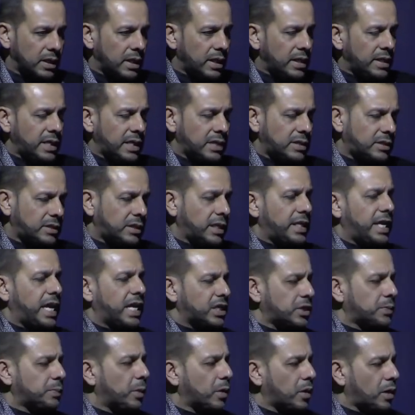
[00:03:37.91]
Yesterday I
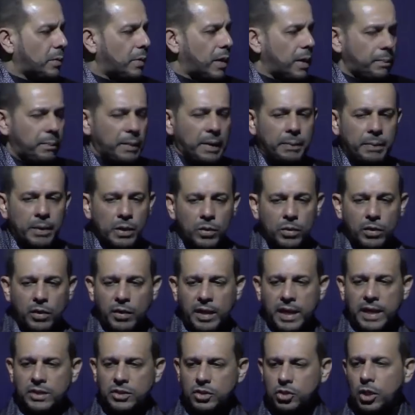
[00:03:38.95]
spoke about people who
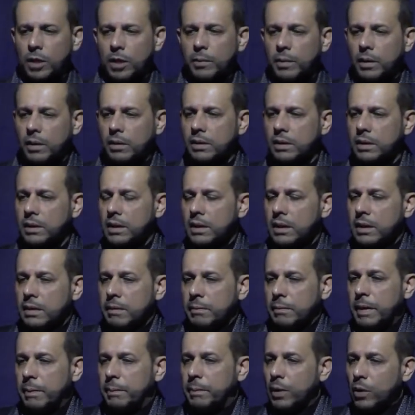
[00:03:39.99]
create trouble,
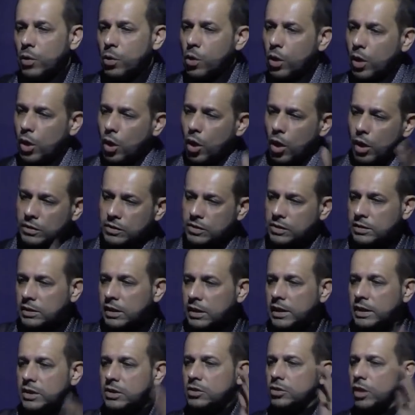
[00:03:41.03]
people who are
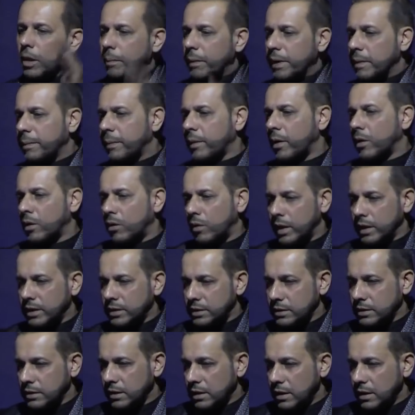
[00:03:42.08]
constantly stopping progress.